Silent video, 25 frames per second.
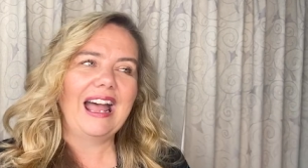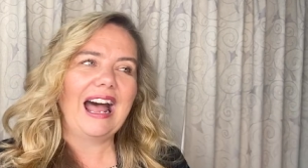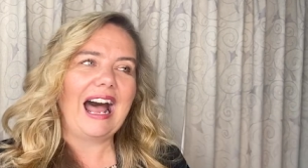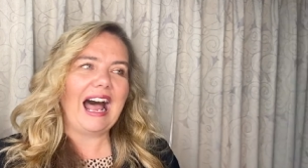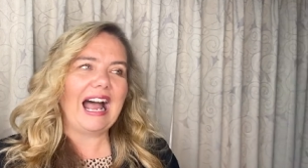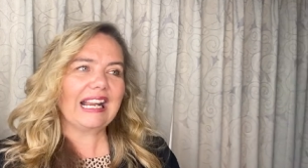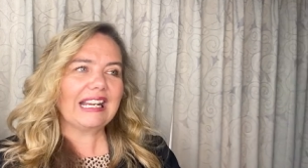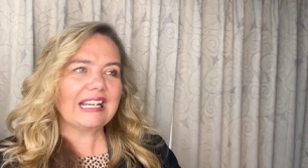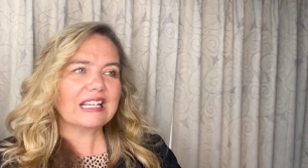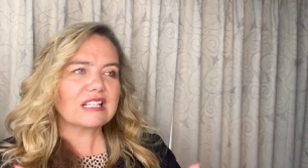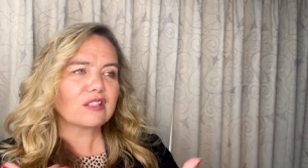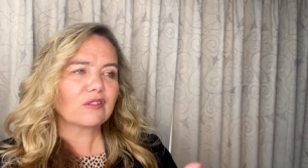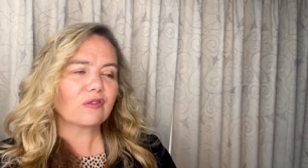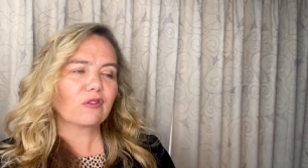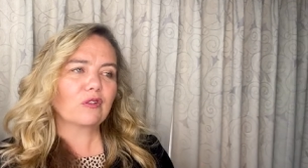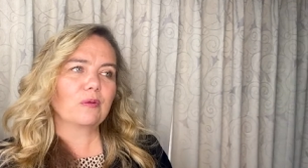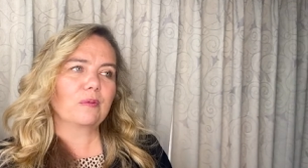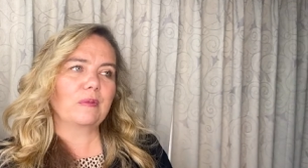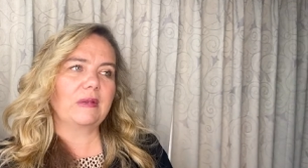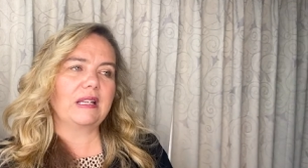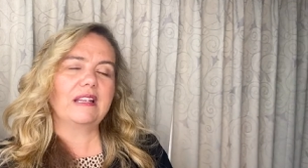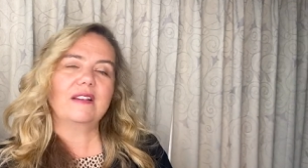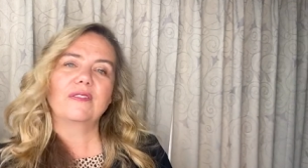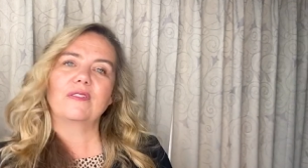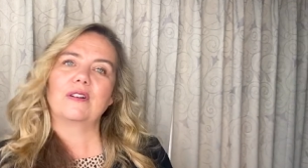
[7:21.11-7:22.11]
I guess for
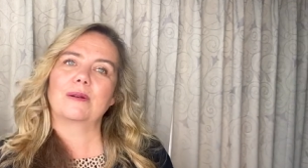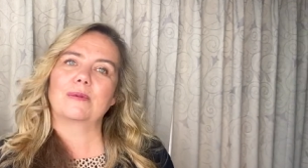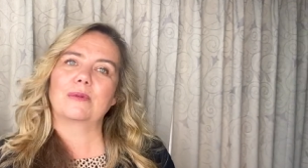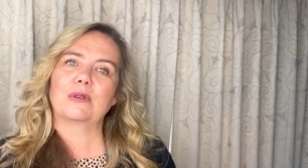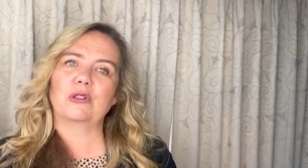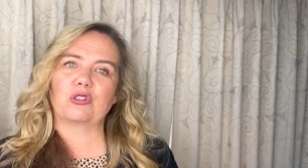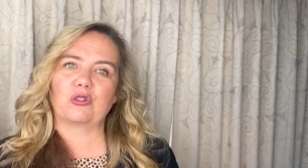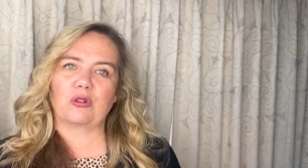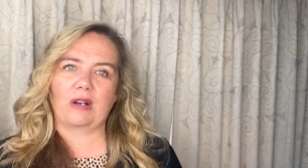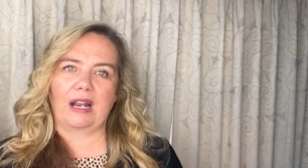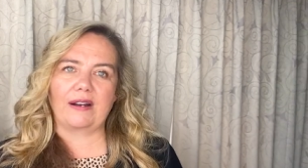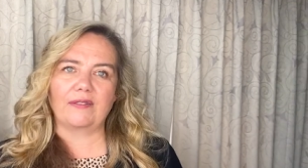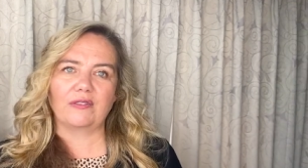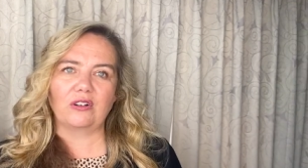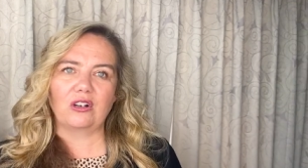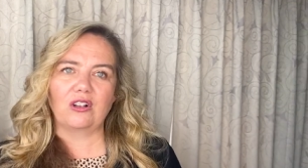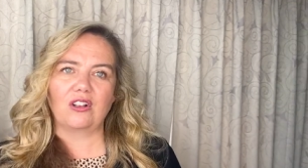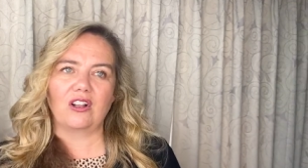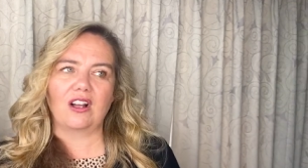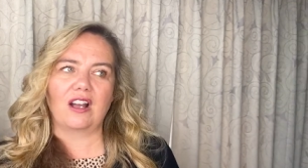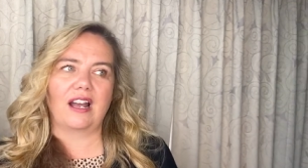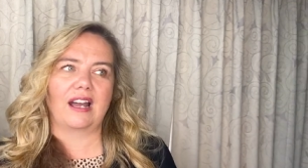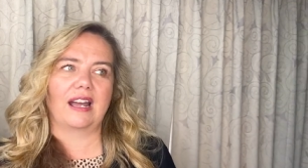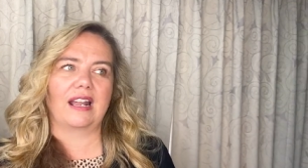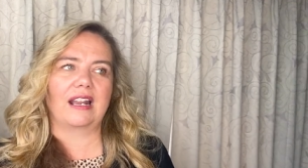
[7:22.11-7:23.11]
me, if I'm gonna
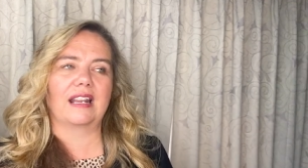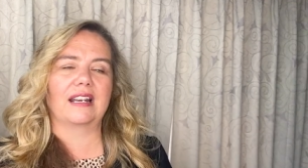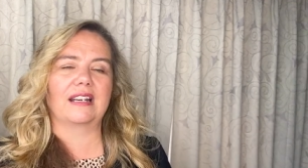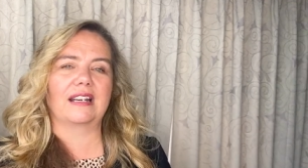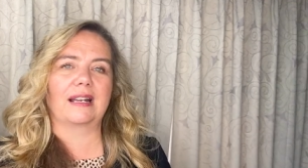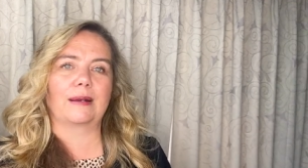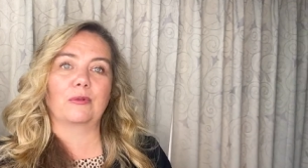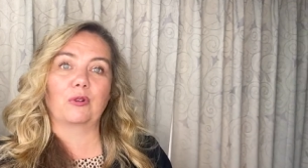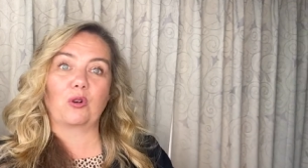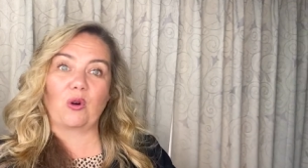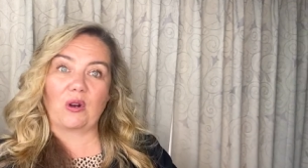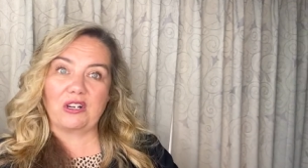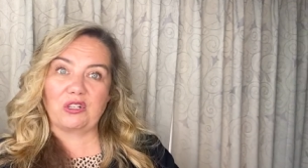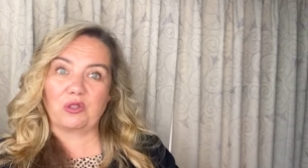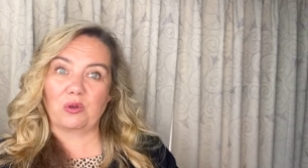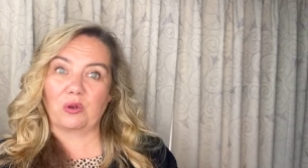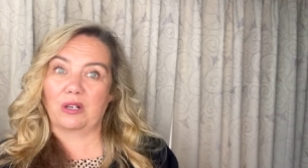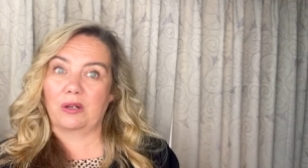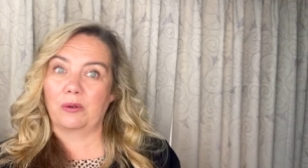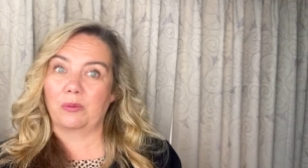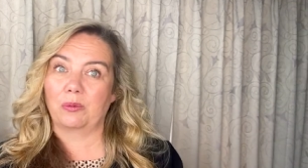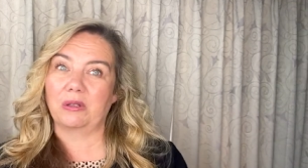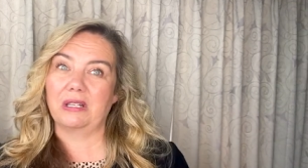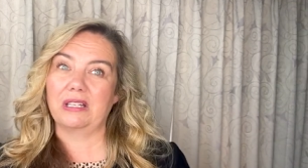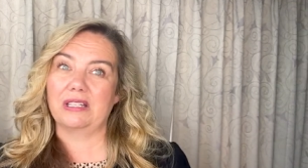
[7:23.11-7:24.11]
travel and I'm going to a
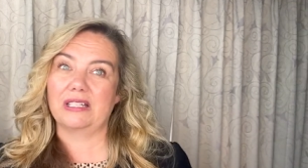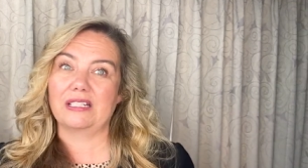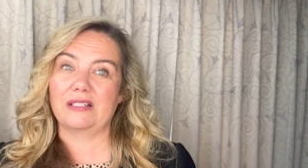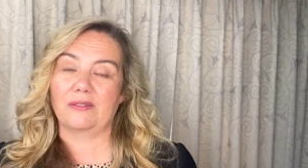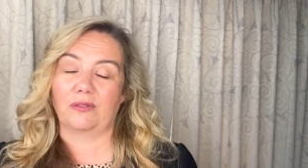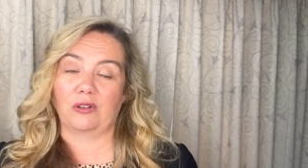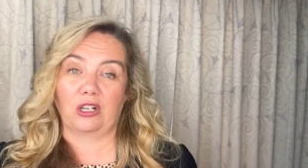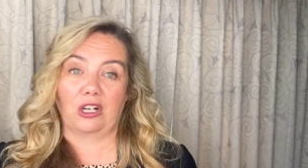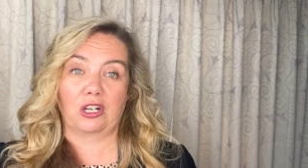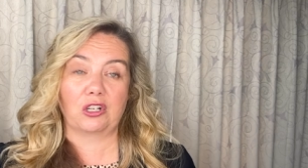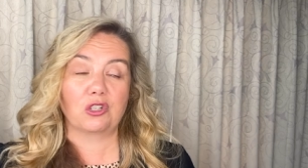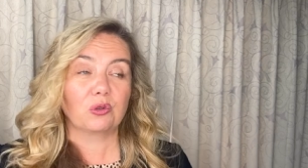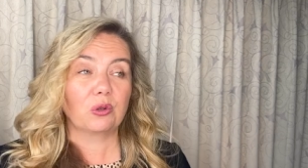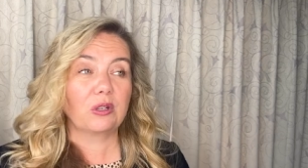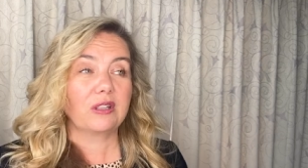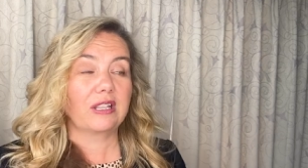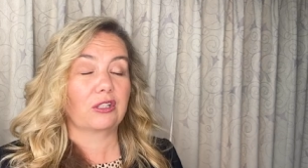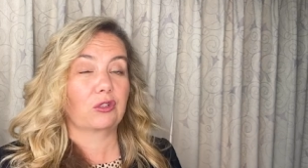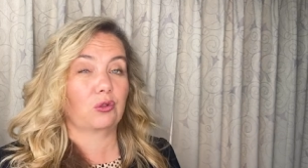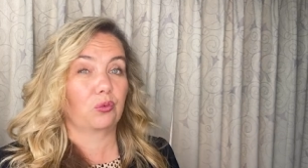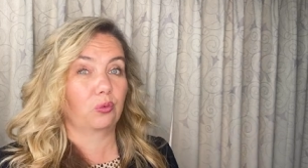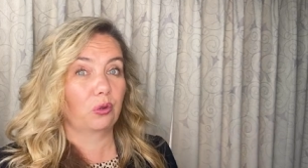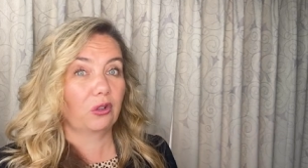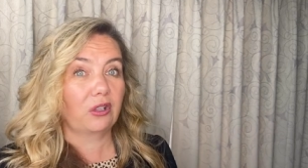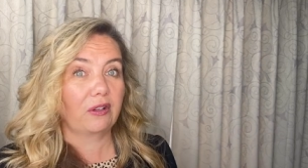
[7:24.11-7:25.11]
completely different country
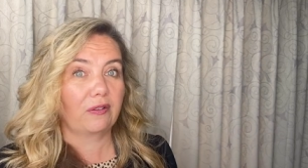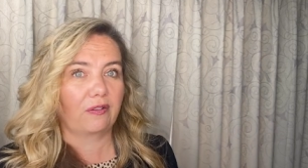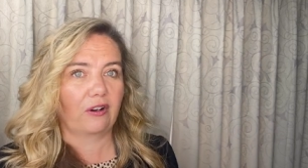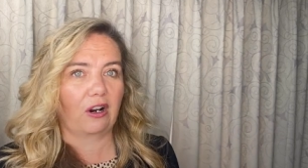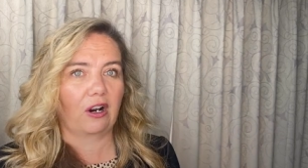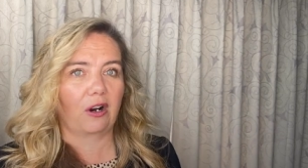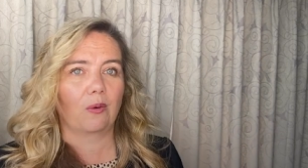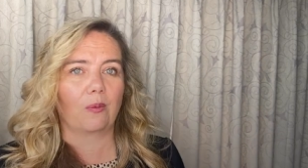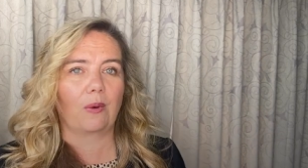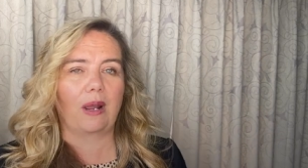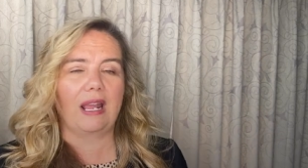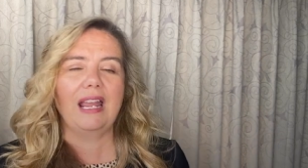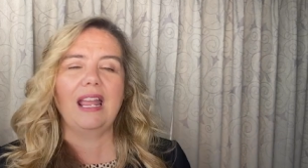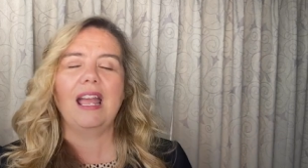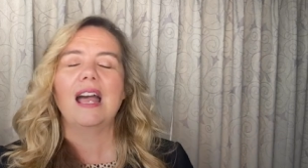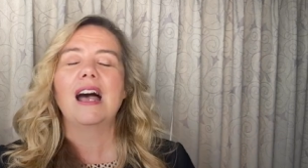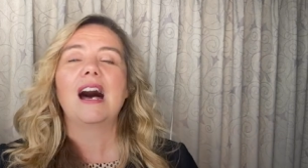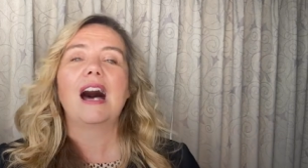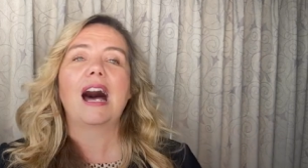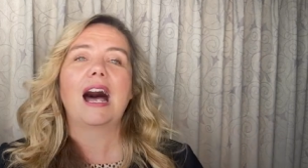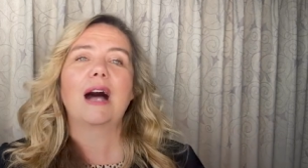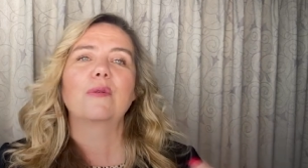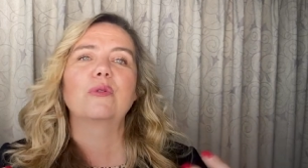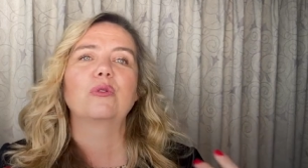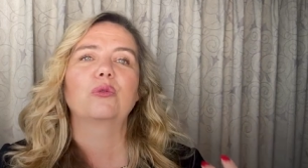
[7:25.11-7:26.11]
that's really far away,
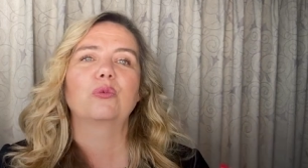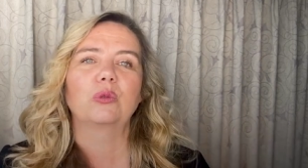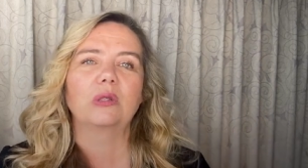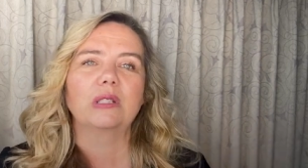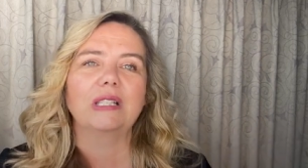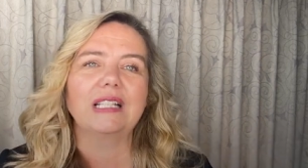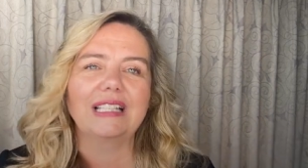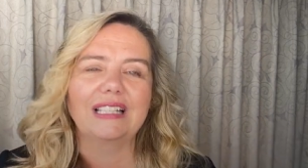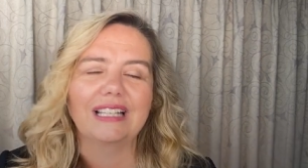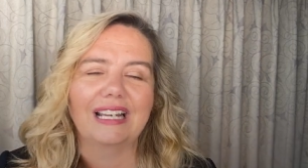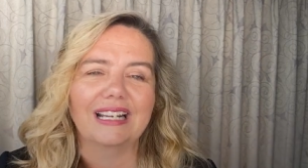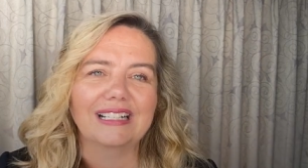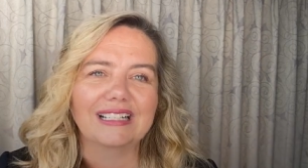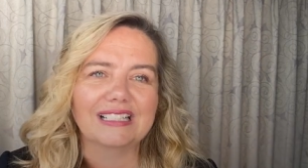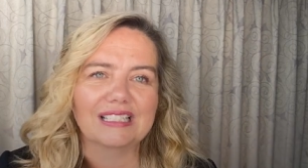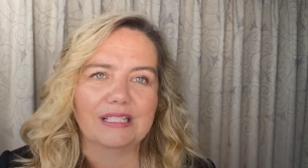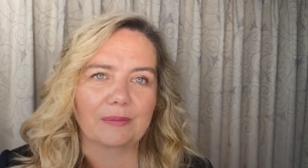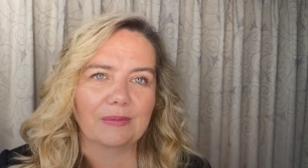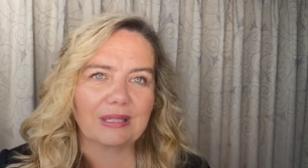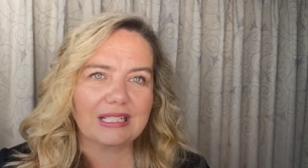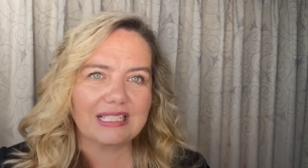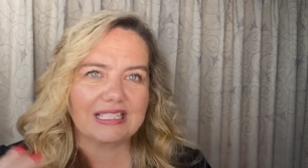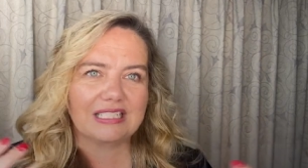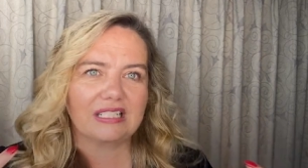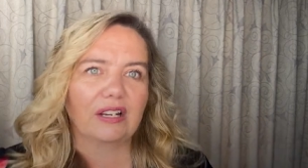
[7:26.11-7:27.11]
I would really like
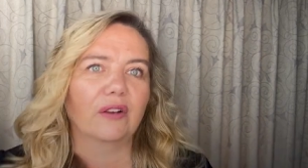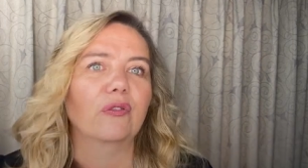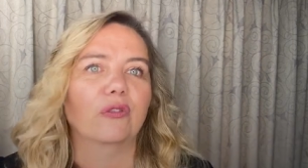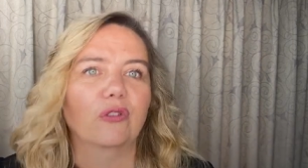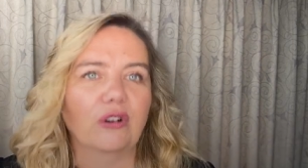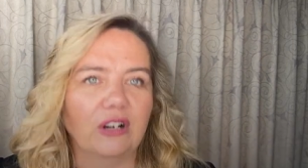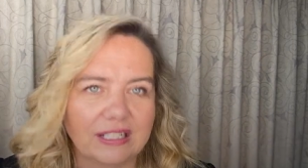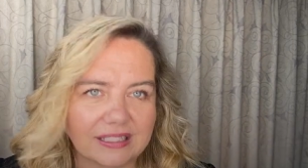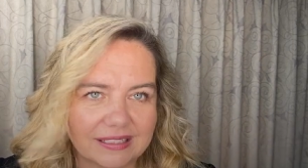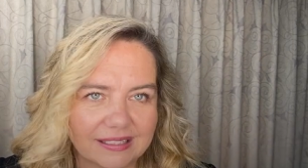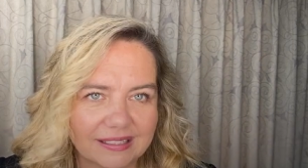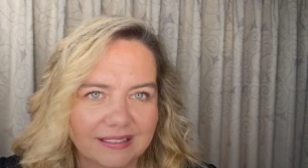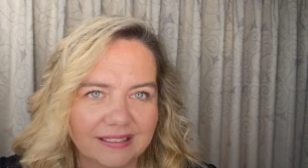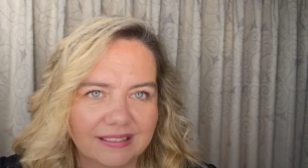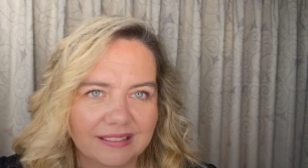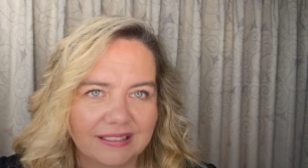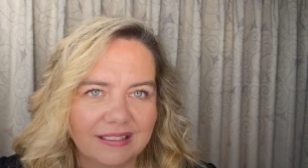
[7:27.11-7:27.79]
something different.